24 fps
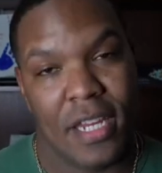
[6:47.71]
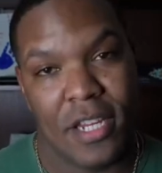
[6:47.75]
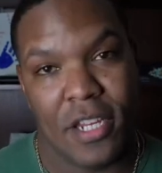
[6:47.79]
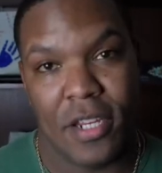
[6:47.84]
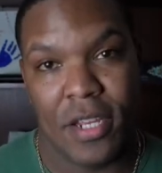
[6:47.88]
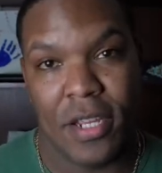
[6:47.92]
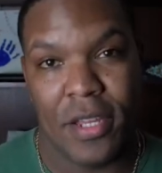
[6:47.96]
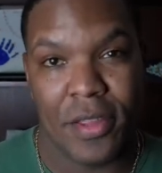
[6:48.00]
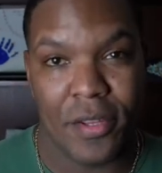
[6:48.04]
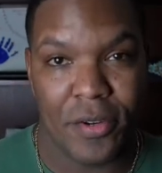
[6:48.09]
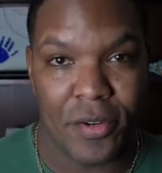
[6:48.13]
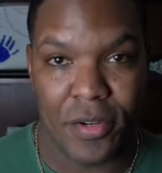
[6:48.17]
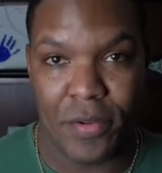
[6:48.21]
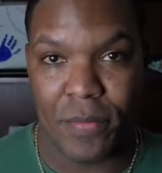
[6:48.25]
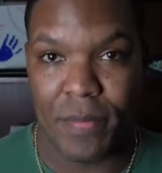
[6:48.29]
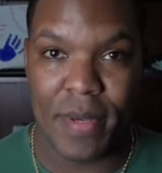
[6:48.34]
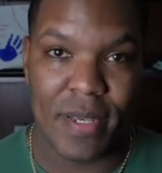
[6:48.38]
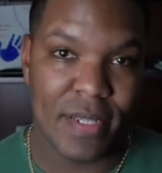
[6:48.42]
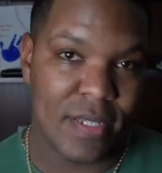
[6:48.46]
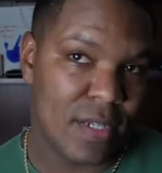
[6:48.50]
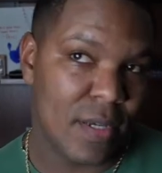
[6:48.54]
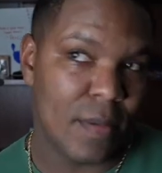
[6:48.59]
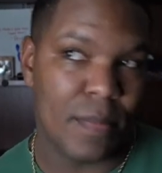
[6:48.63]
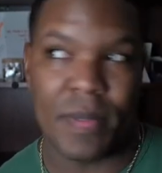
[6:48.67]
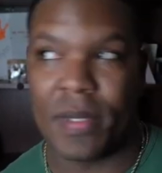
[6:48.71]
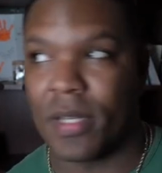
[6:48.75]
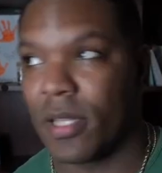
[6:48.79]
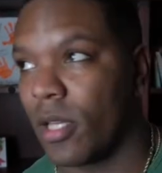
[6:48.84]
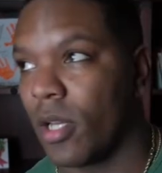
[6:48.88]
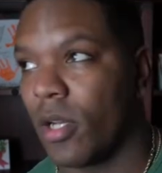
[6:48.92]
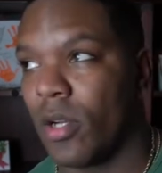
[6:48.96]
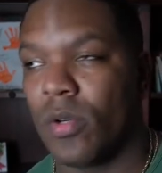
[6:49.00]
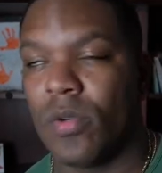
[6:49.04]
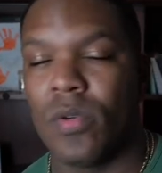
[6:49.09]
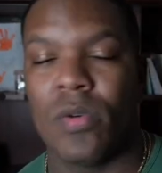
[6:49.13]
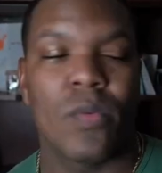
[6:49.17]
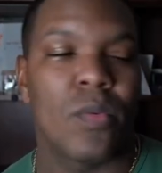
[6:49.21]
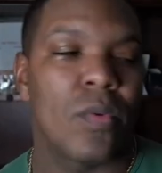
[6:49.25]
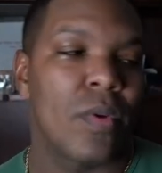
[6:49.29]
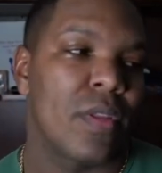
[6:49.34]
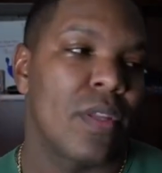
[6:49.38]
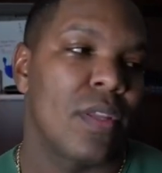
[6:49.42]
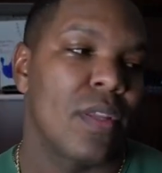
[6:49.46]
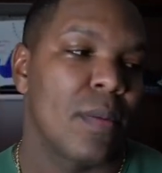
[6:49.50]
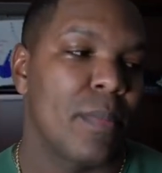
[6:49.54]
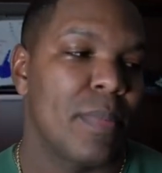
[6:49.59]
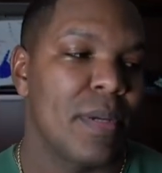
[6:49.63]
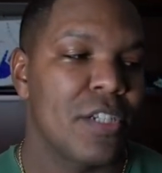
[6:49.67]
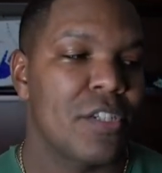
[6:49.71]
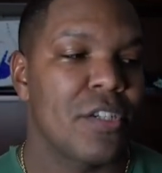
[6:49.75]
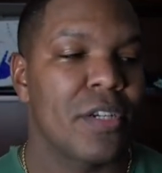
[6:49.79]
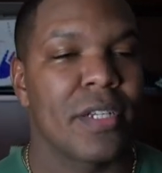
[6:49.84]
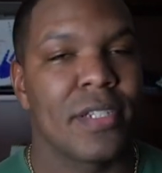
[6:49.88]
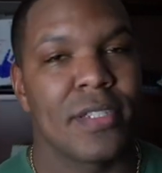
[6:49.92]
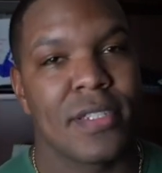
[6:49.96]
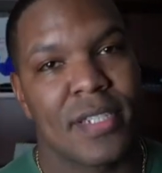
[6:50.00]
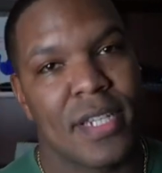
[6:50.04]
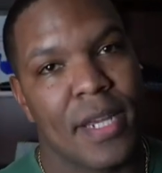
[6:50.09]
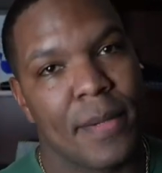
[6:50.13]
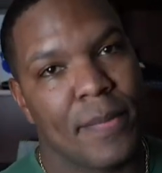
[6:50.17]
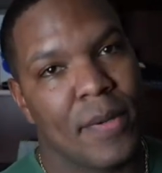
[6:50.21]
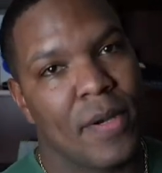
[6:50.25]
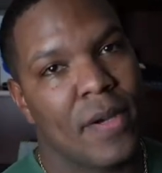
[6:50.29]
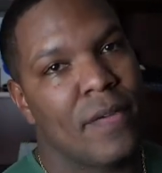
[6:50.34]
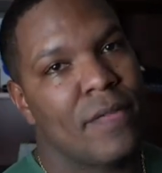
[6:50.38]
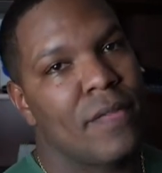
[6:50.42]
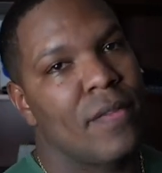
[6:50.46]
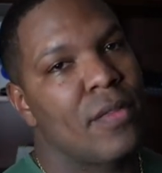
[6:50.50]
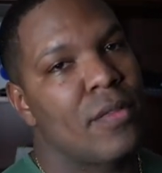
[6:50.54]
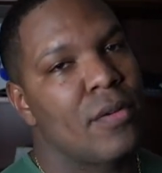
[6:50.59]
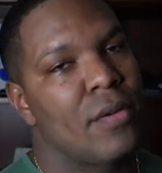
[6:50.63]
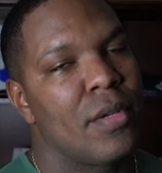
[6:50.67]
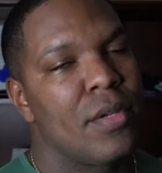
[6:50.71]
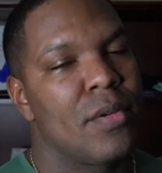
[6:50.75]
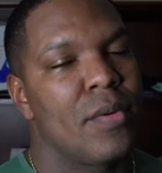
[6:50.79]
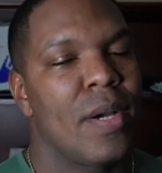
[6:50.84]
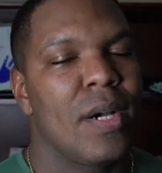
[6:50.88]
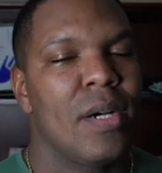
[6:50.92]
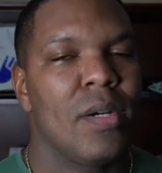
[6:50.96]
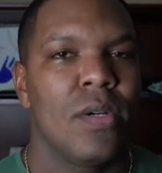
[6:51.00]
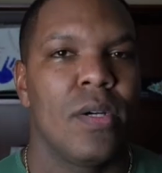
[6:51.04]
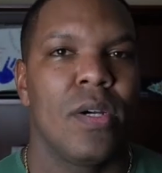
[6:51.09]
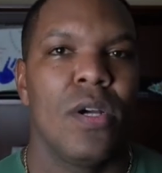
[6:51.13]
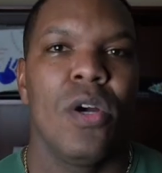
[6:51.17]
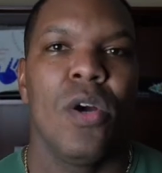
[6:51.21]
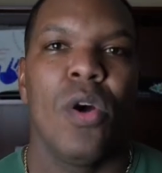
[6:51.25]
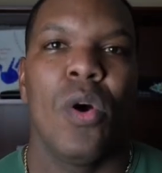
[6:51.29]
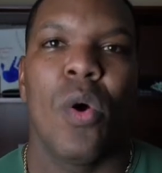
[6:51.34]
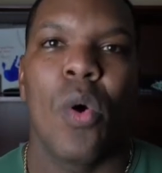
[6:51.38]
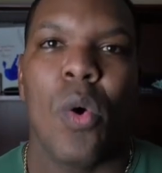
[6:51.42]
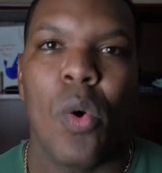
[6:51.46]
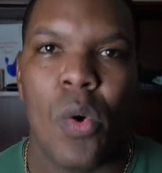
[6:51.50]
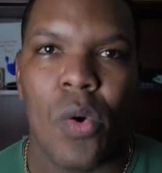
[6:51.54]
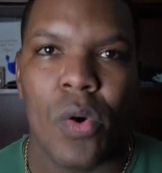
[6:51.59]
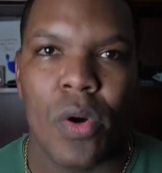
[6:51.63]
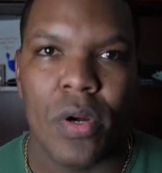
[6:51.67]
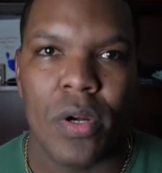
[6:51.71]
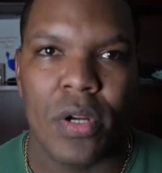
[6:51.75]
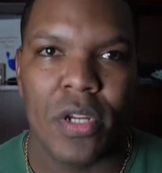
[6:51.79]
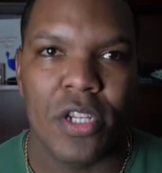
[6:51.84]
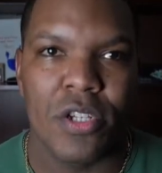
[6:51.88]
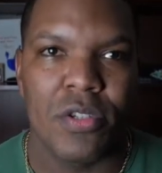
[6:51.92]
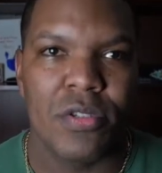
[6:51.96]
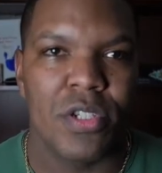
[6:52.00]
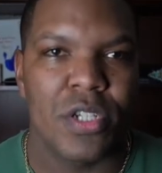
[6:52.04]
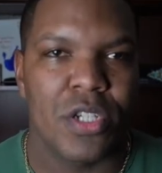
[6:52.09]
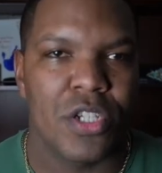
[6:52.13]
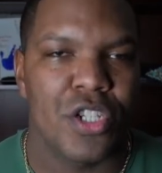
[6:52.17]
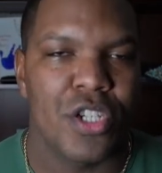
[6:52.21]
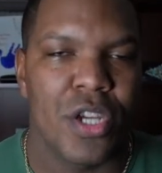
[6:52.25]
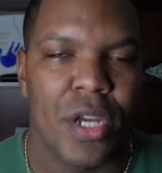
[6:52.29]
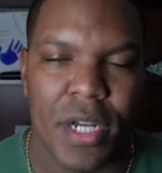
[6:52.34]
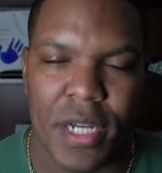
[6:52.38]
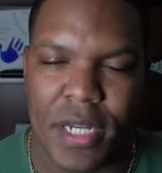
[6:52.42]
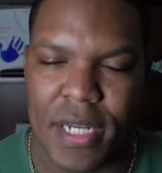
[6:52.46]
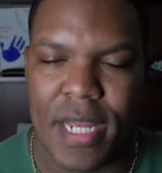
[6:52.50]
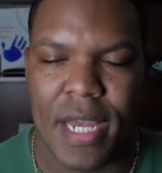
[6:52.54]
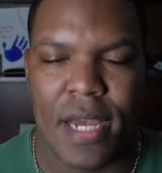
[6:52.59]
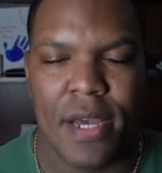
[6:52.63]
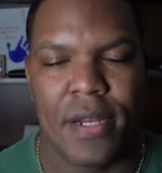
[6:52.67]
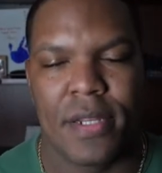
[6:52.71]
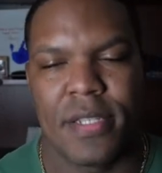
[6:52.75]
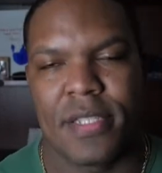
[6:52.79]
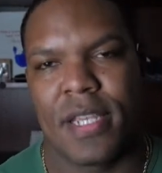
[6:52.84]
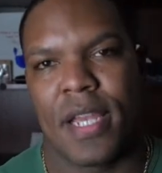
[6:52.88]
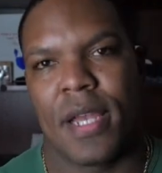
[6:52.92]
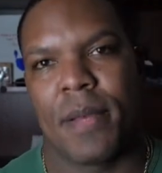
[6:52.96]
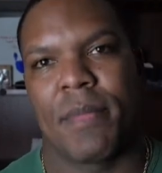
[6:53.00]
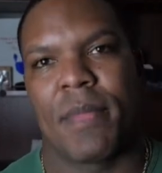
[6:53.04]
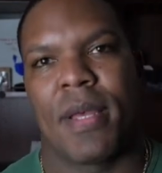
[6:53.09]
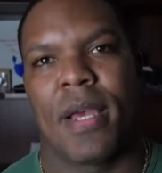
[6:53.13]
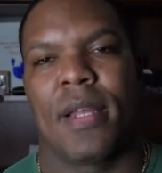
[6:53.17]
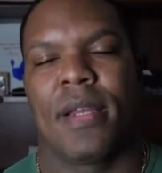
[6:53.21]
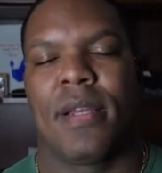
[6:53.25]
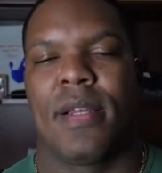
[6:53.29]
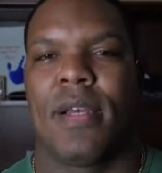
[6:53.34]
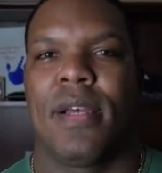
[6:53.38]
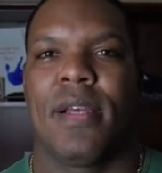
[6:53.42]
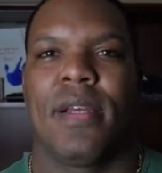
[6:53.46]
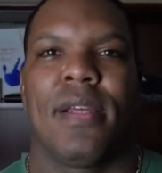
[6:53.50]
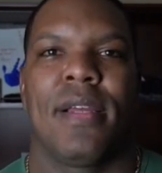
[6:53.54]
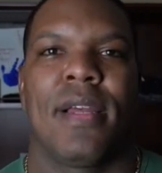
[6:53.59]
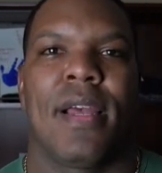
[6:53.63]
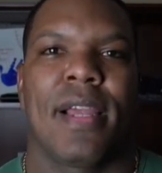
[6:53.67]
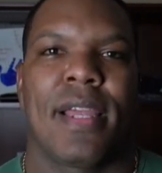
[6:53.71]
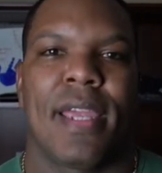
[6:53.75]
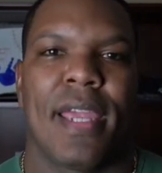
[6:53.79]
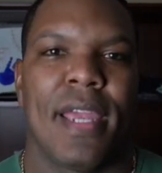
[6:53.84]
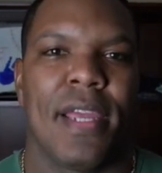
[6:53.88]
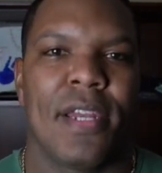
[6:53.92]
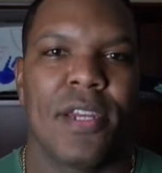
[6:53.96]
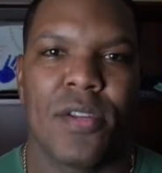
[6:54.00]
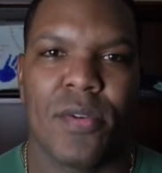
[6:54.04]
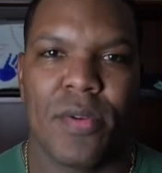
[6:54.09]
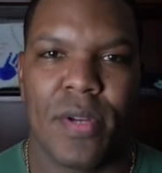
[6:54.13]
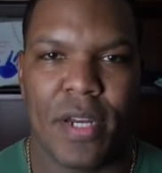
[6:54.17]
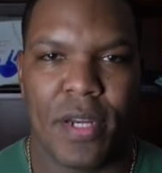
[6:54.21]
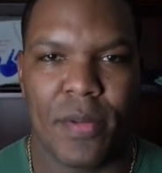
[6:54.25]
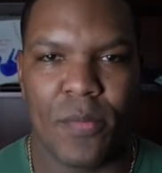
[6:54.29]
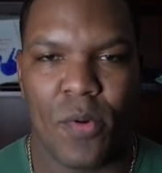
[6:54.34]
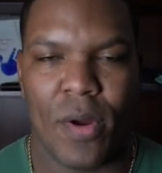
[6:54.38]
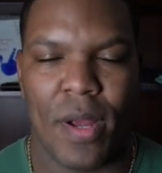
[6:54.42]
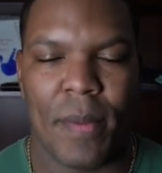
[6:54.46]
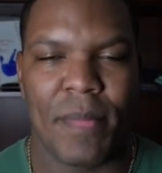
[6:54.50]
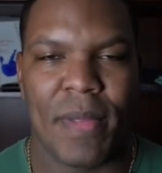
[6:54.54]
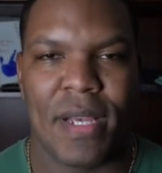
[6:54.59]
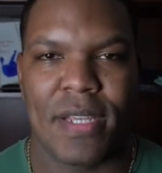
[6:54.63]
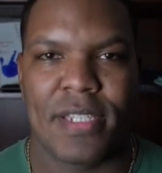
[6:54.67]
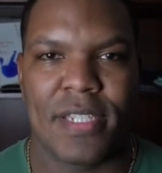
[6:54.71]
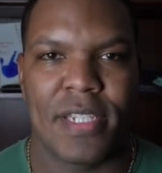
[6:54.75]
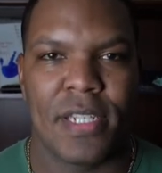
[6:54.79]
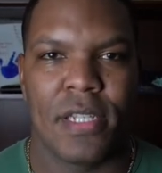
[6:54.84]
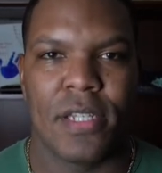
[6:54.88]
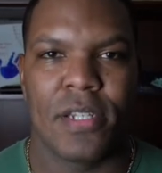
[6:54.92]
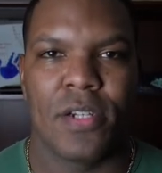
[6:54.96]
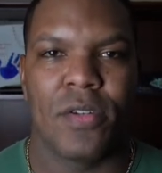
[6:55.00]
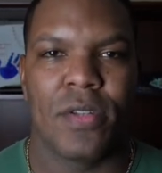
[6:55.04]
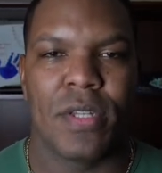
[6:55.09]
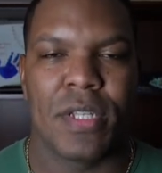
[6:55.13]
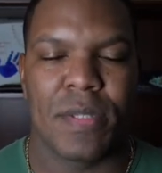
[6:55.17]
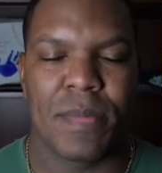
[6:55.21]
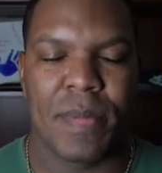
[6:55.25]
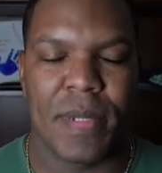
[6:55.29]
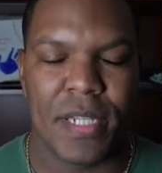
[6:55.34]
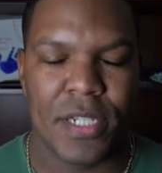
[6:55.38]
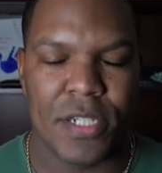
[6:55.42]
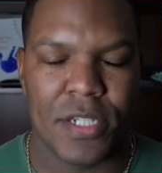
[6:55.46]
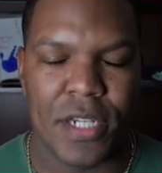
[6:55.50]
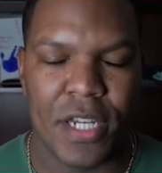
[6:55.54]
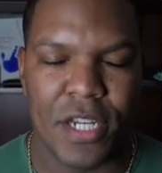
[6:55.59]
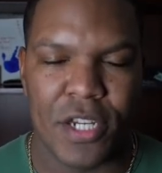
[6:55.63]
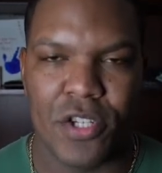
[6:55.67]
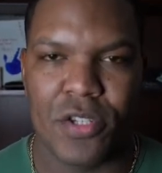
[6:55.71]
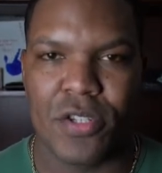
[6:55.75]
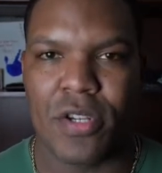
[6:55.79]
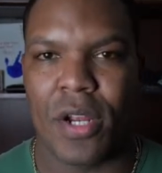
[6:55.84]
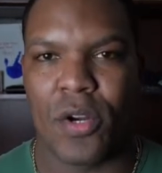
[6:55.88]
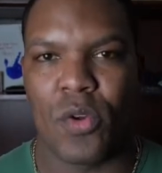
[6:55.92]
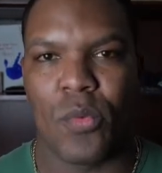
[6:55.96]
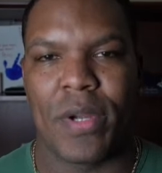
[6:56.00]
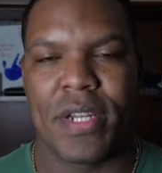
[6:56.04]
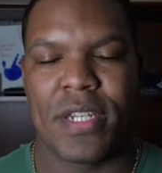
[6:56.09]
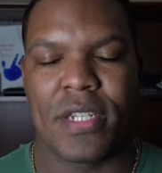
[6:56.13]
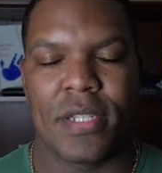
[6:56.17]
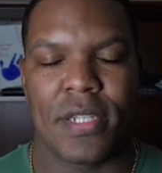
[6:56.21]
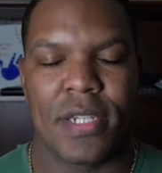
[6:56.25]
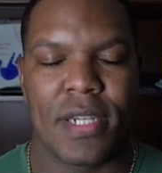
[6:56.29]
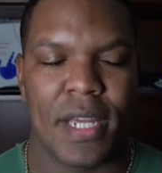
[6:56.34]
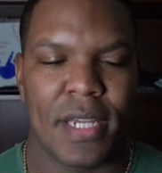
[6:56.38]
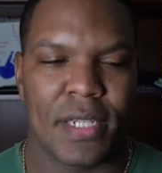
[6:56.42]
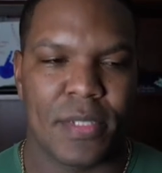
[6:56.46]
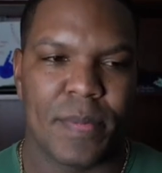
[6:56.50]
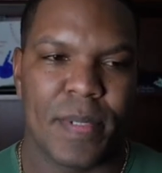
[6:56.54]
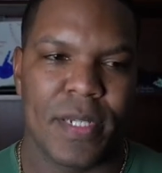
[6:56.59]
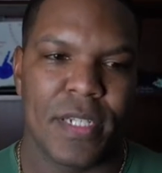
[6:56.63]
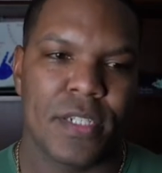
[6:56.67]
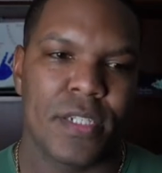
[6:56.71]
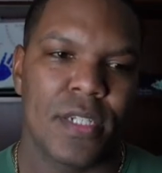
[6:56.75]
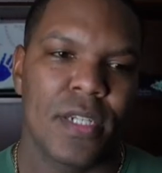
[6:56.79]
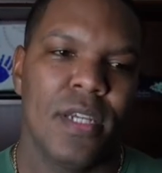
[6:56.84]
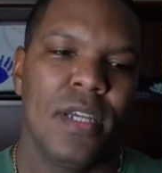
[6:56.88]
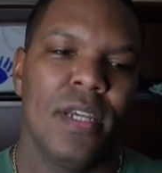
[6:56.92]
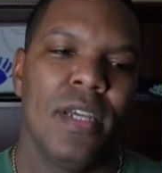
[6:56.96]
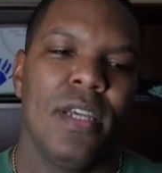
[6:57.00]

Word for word: Either you mess up and go, where then the pitcher can step off and throw you out, or you just shut it down and say, I can't do it anymore. I'm not stealing on this pitch, and you try to wait till the next pitch.